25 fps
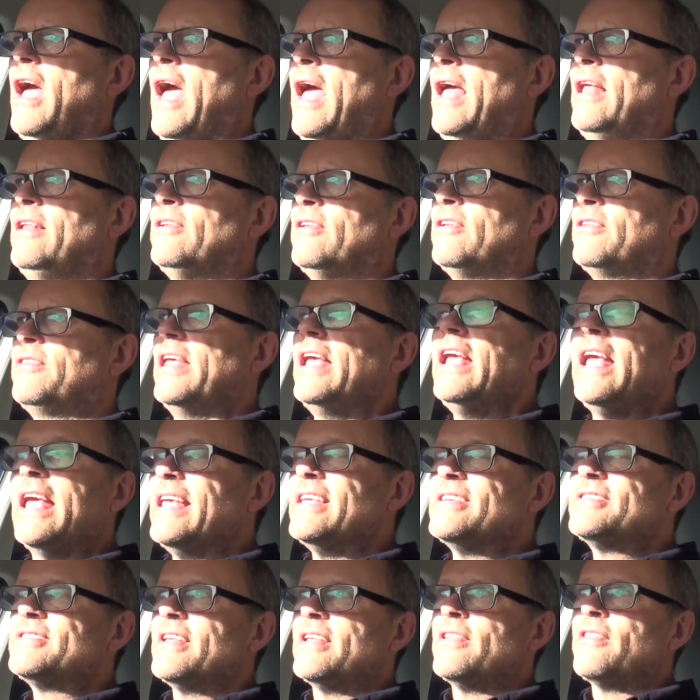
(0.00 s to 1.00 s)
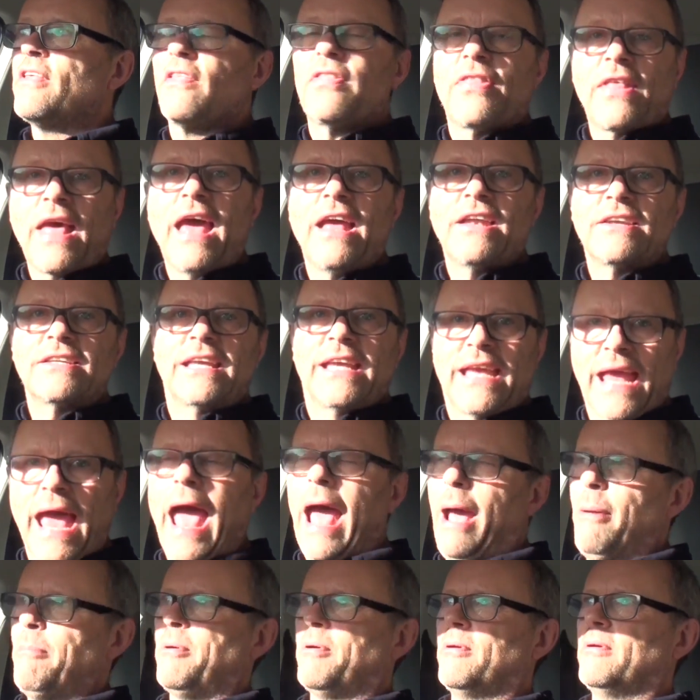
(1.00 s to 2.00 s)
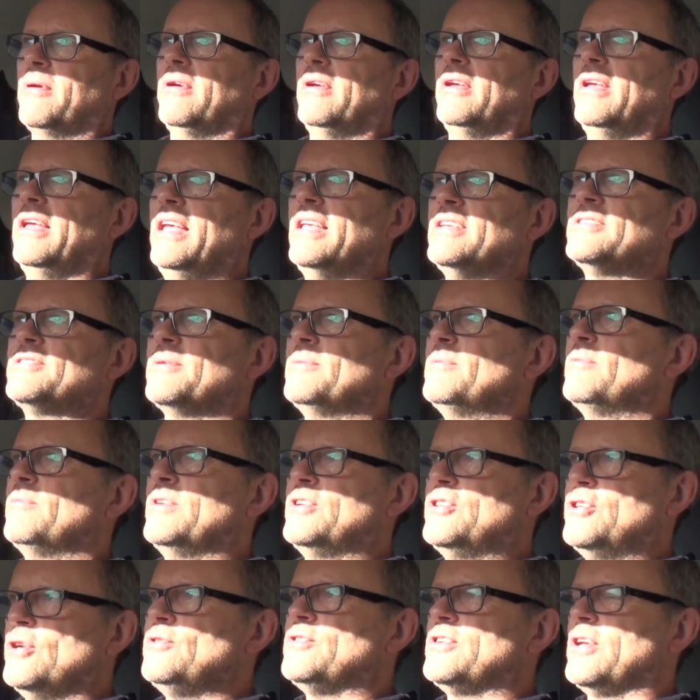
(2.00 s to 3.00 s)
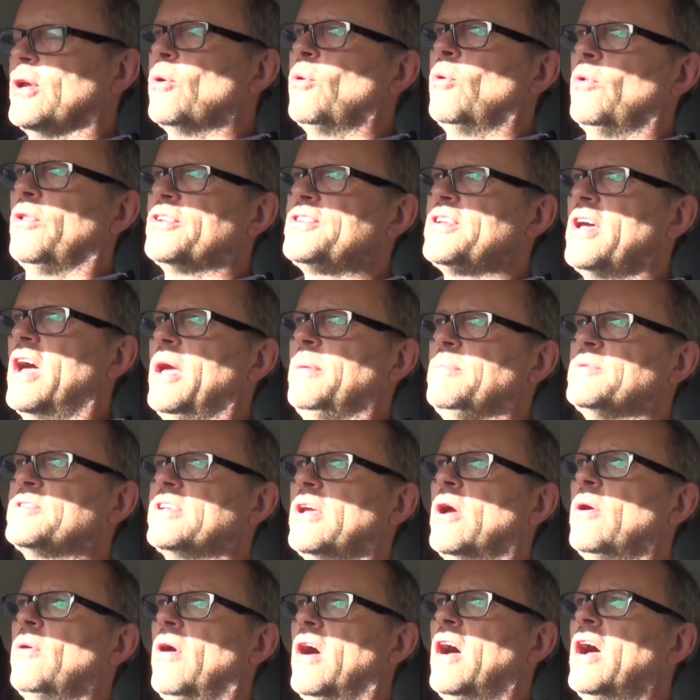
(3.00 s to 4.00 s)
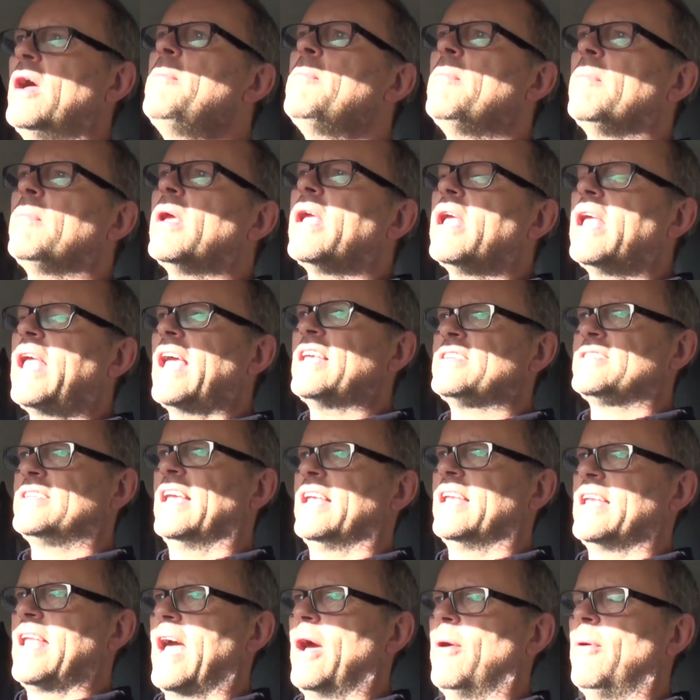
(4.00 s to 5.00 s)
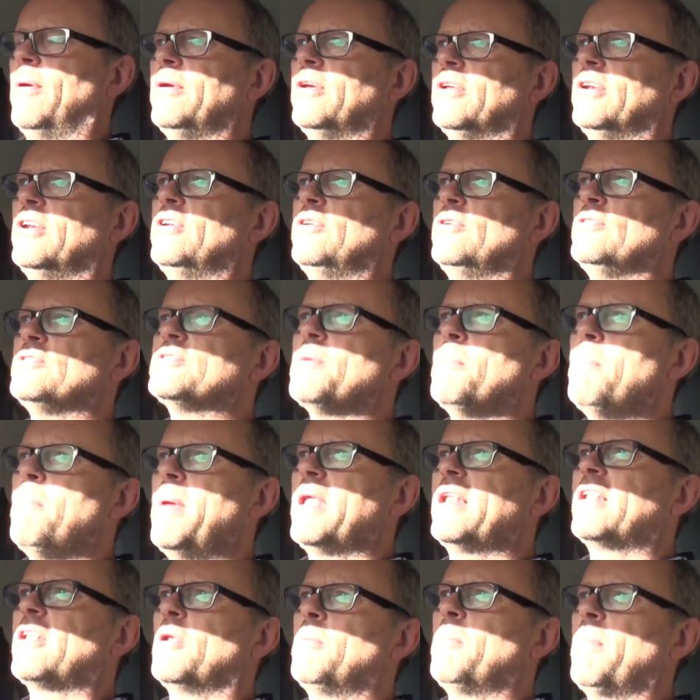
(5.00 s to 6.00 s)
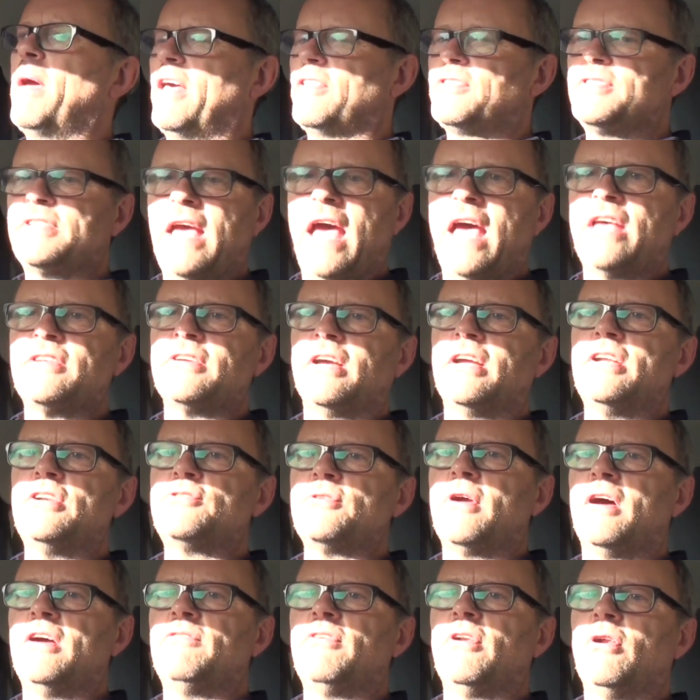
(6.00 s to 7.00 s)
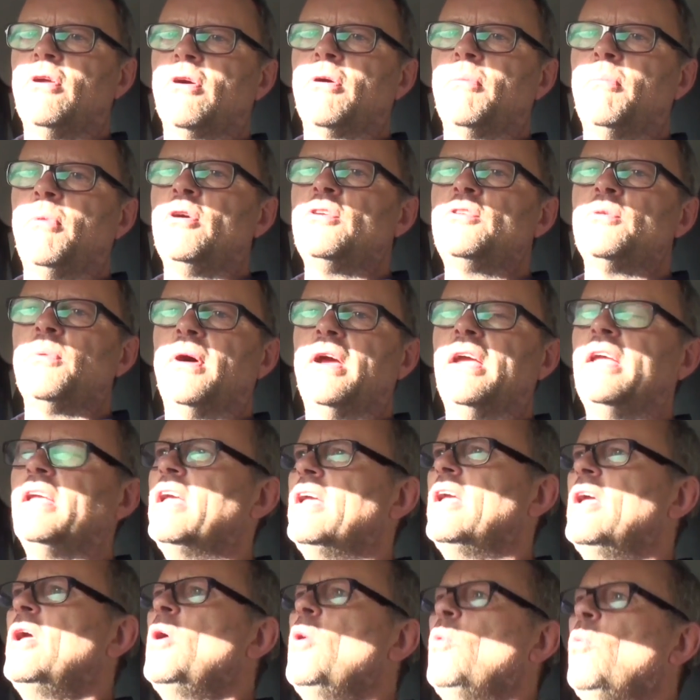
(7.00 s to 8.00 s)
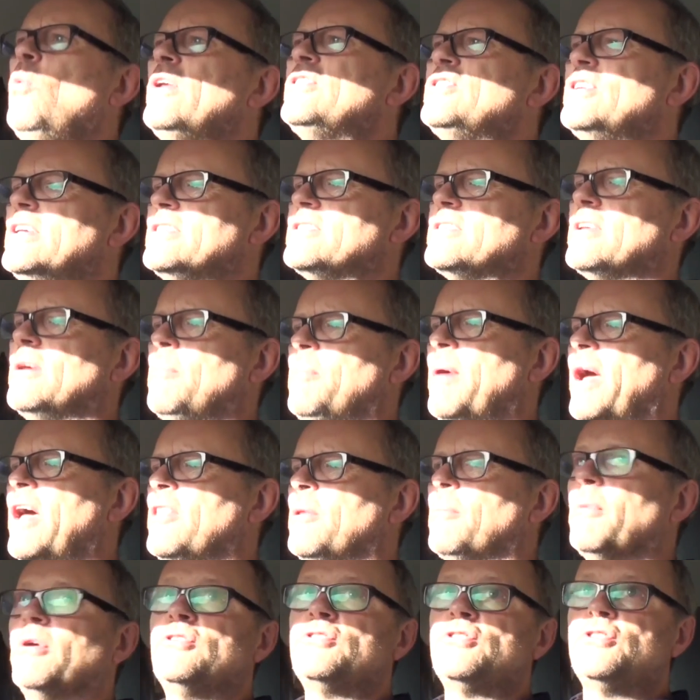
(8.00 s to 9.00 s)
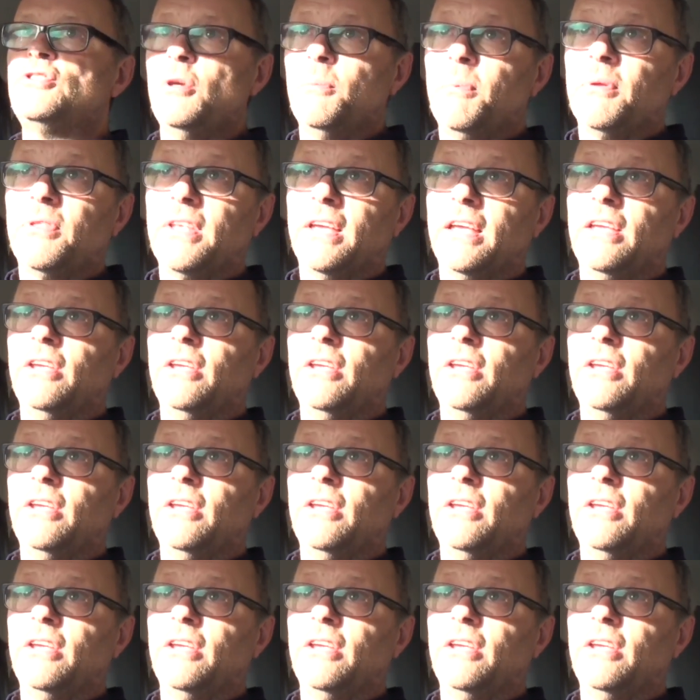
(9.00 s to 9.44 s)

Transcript: And the thing is that gap is reducing all the time, so I'm guessing now I'm going to do some mental maths as I drive along the motorway, which is about the most stupid